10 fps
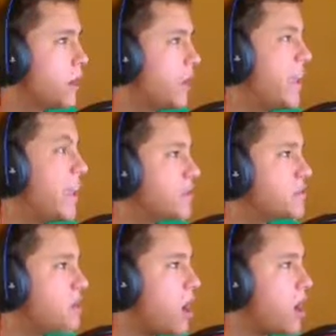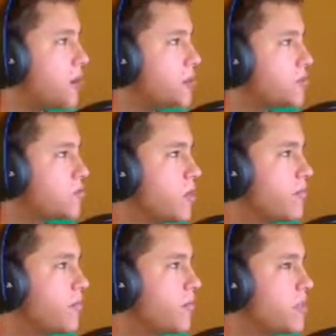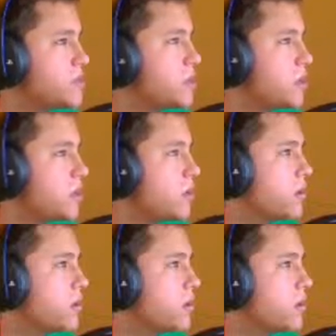against Oculus Rift and Facebook.